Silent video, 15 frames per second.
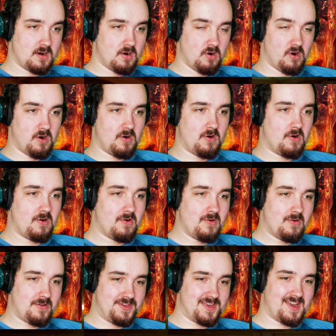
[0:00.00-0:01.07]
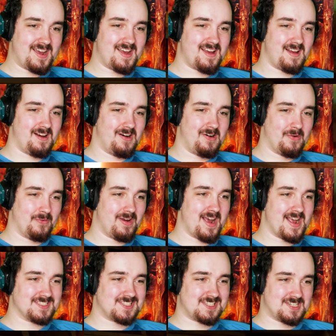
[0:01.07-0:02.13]
Oh, yeah,
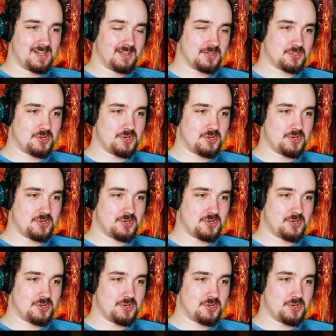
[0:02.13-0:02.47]
alright. Still a